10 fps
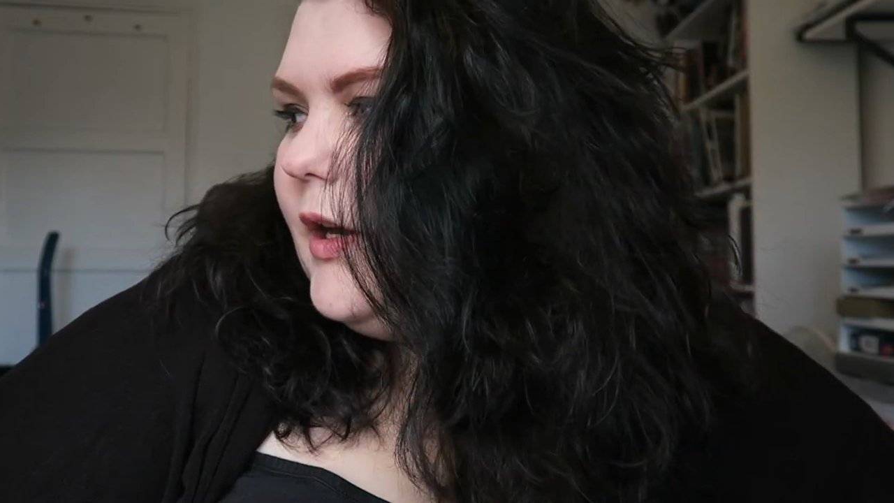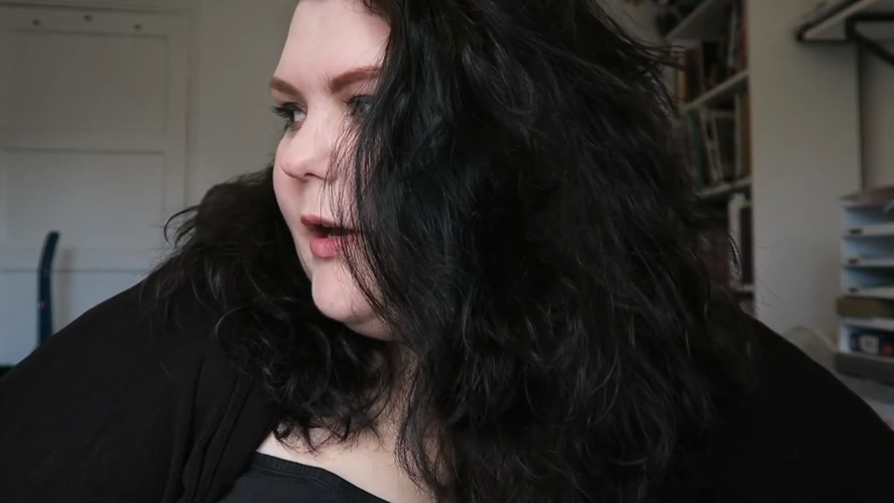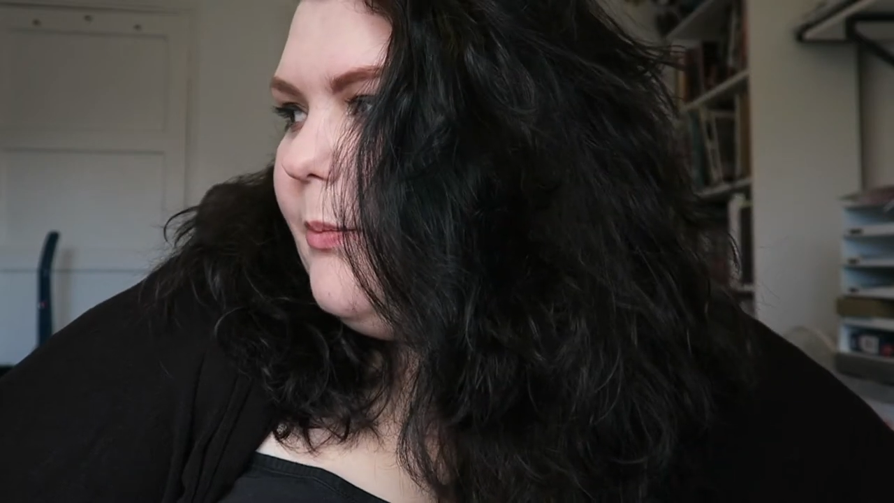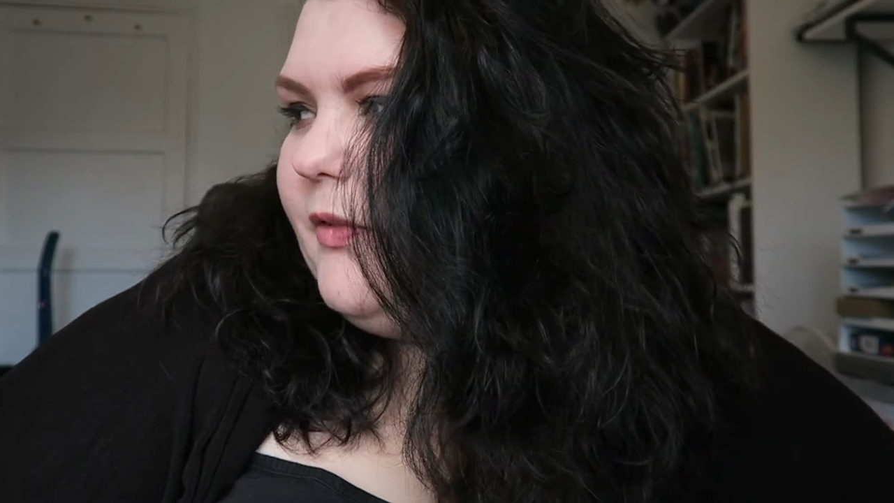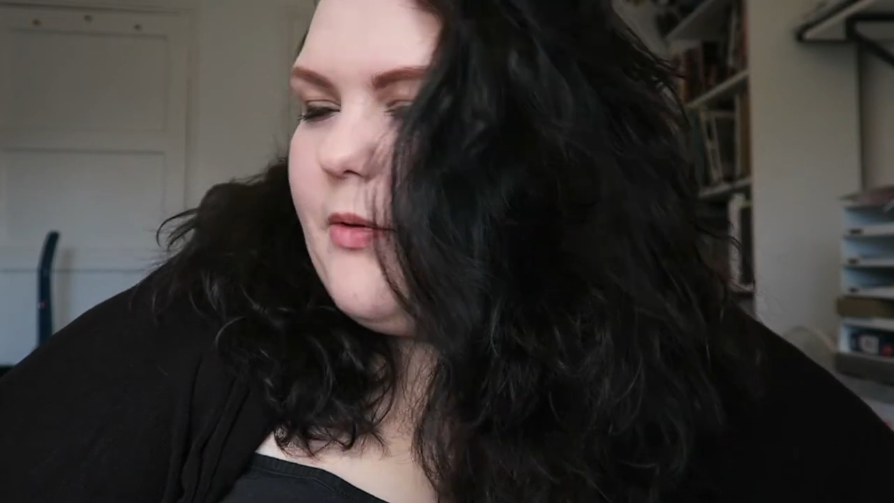
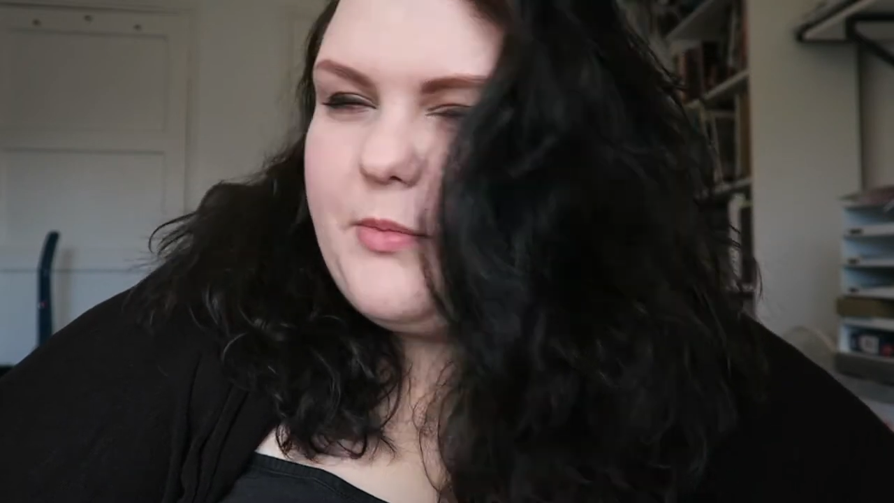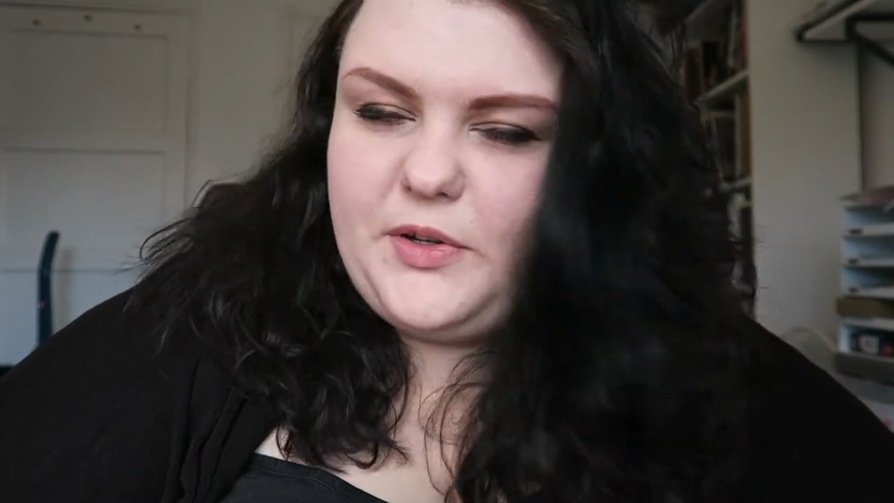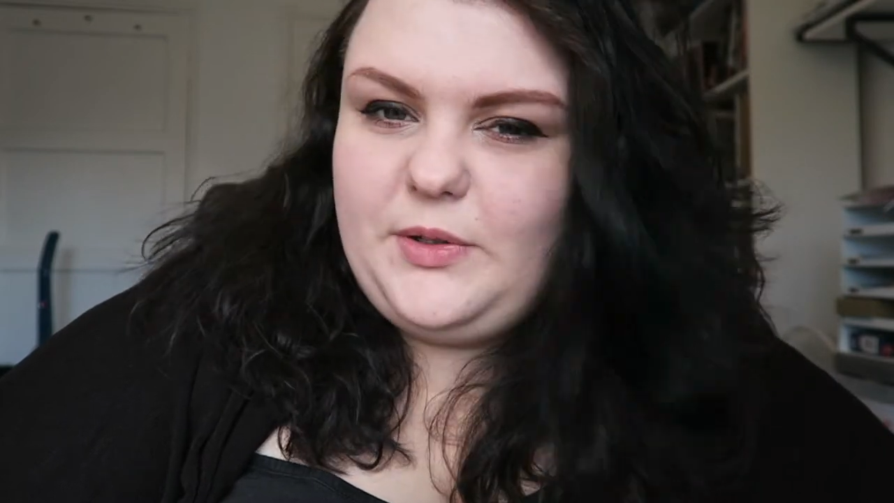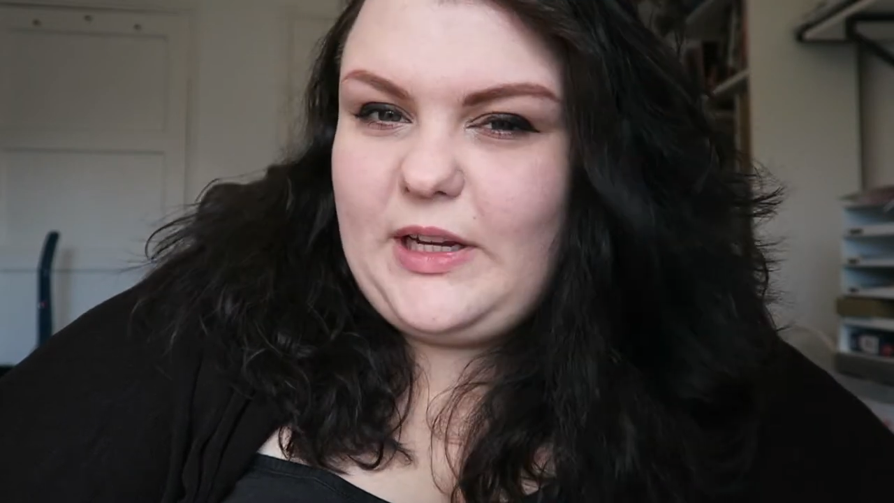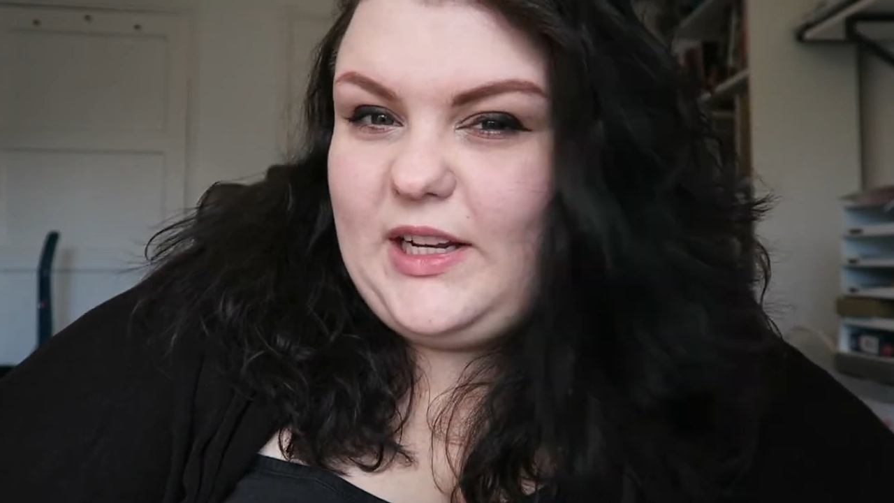if I'm
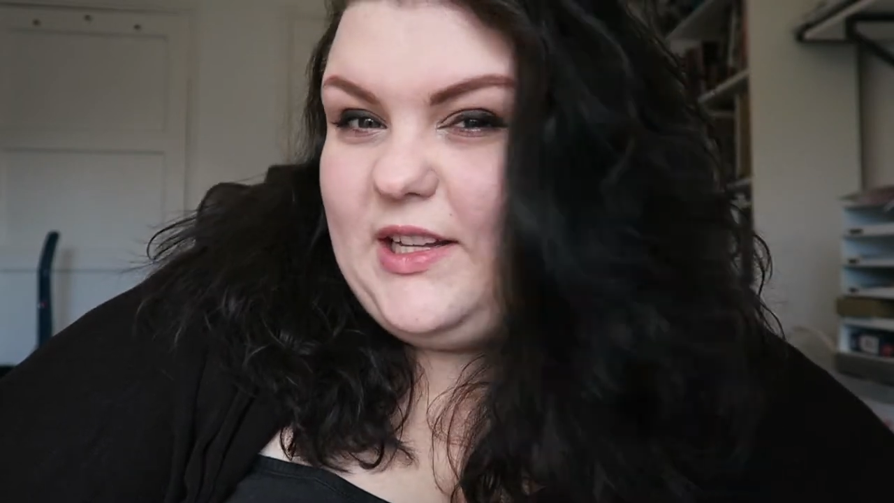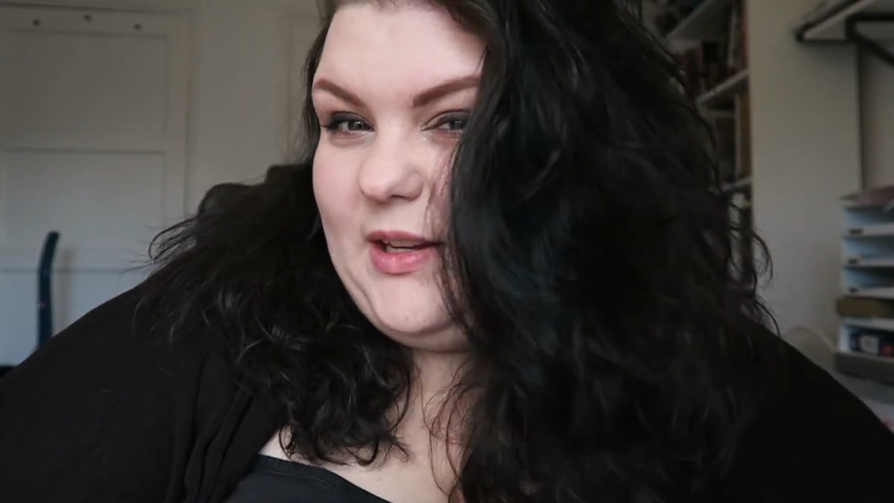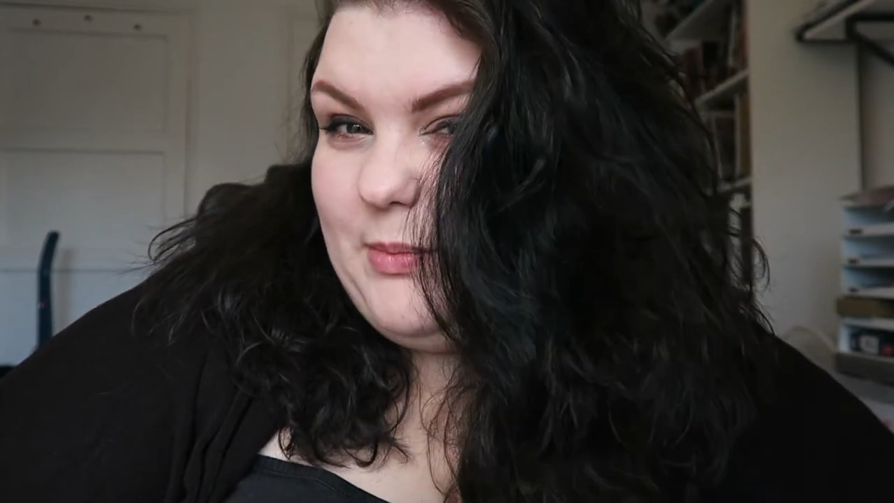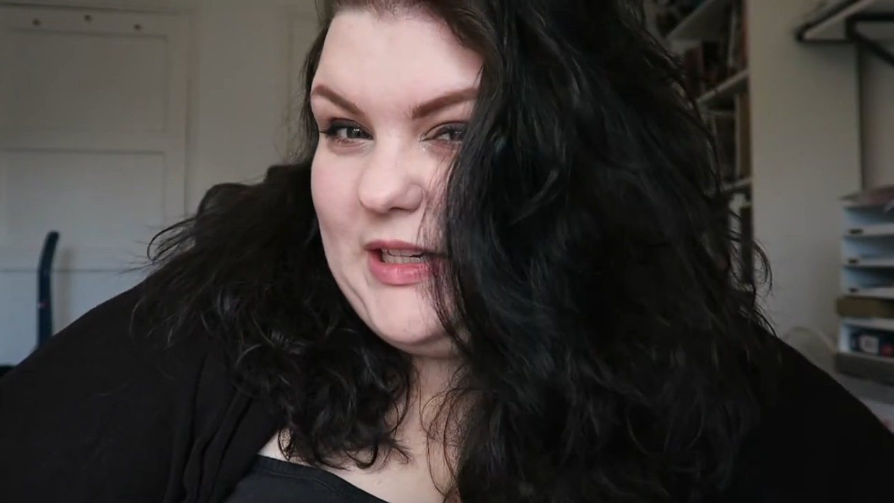not doing anything